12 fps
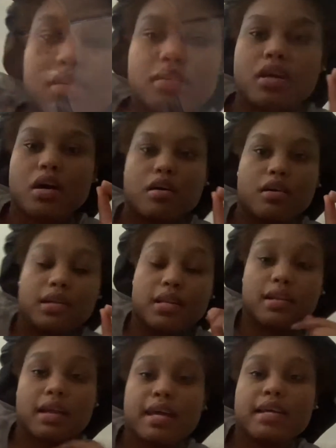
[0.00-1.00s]
Y'all, the
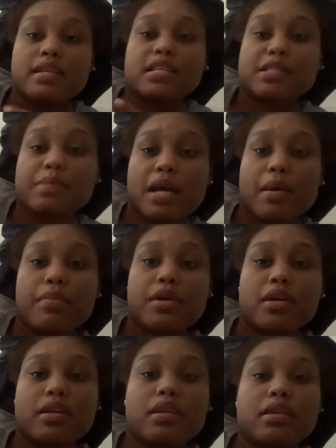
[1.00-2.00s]
lighting is bad,
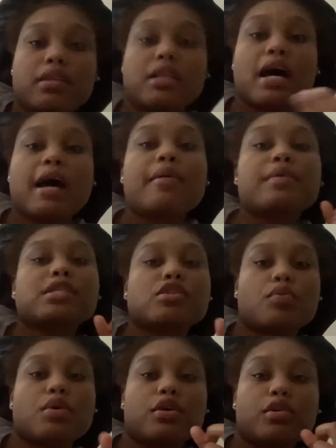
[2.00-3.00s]
but I want to
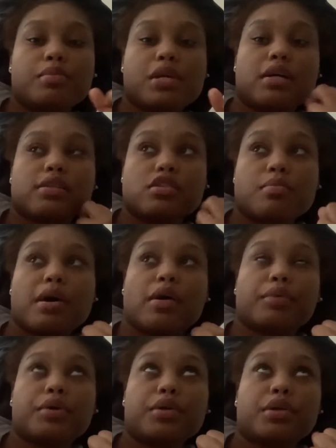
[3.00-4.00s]
welcome y'all to my
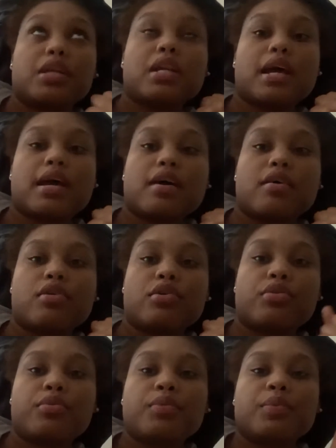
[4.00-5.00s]
world and
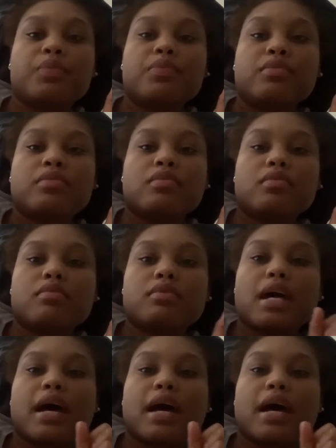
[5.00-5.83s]
how the